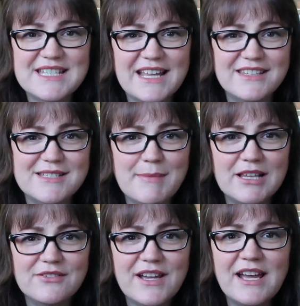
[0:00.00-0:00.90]
stand the
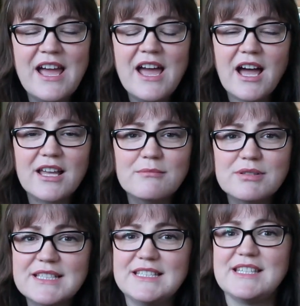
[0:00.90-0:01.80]
smell of it. I
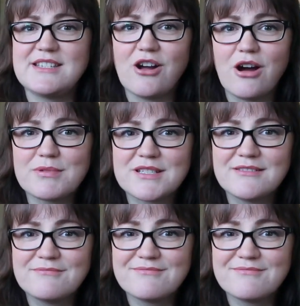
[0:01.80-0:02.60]
completely stopped.